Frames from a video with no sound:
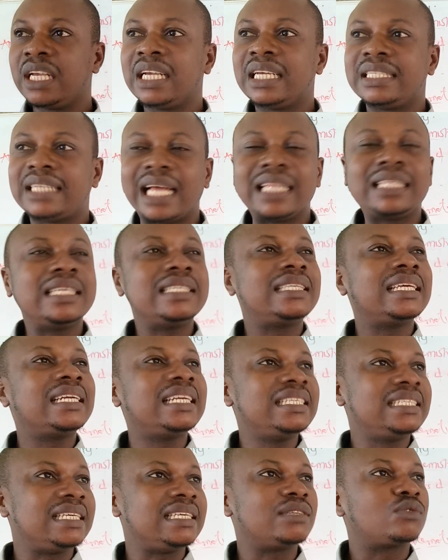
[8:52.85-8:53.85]
That is the
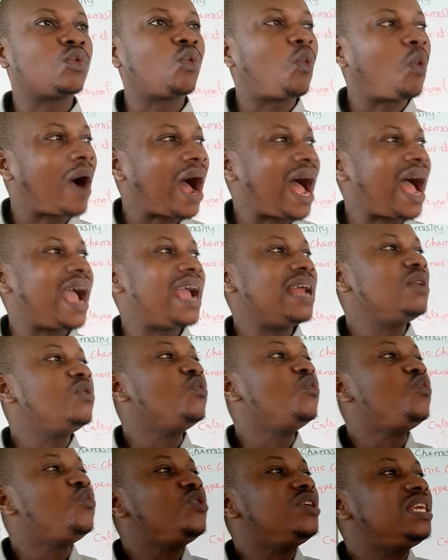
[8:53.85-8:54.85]
reasons why
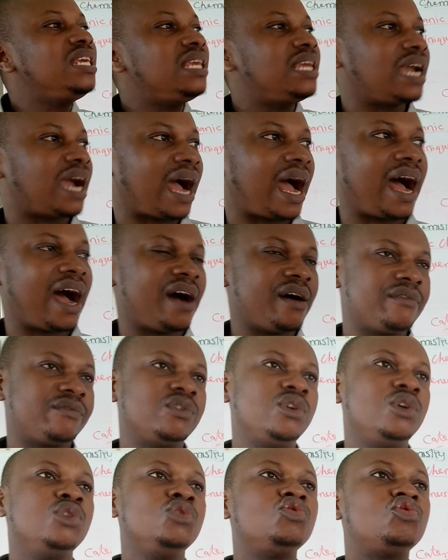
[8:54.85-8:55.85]
we have
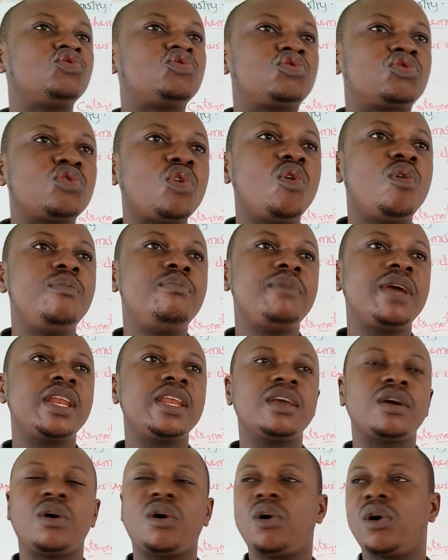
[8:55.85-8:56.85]
so many
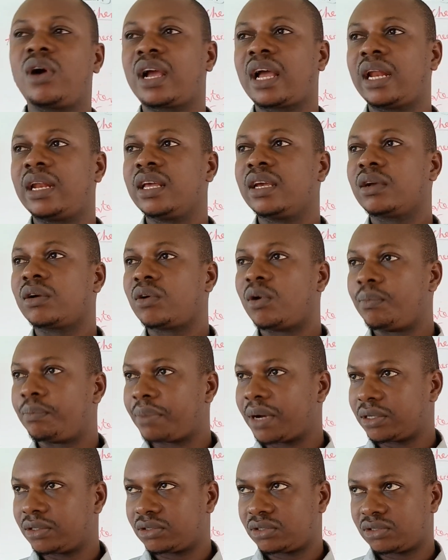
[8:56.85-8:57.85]
organic
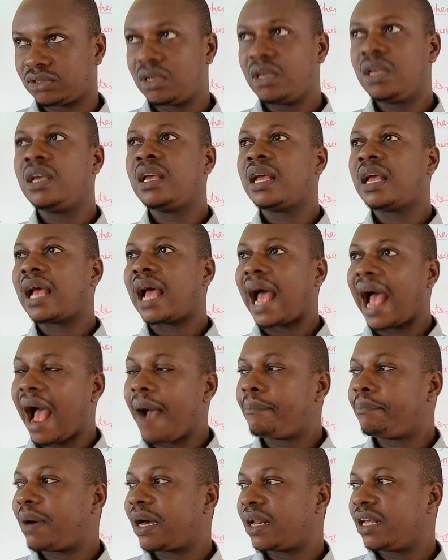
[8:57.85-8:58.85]
compounds.
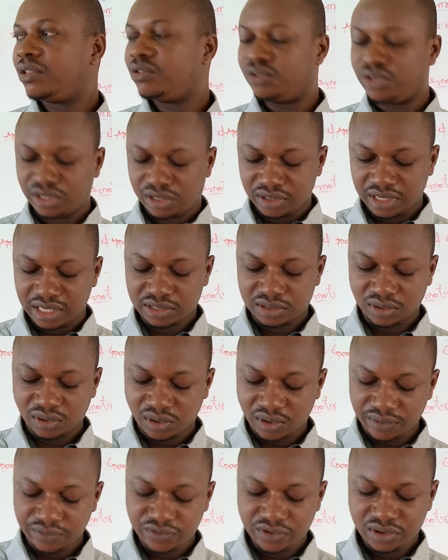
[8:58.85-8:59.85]
Apparent uniqueness
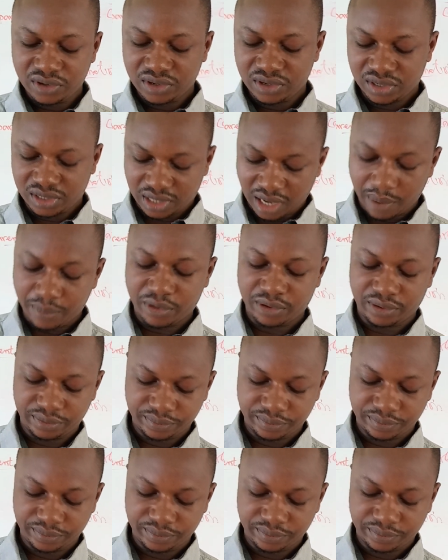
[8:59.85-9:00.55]
of carbon.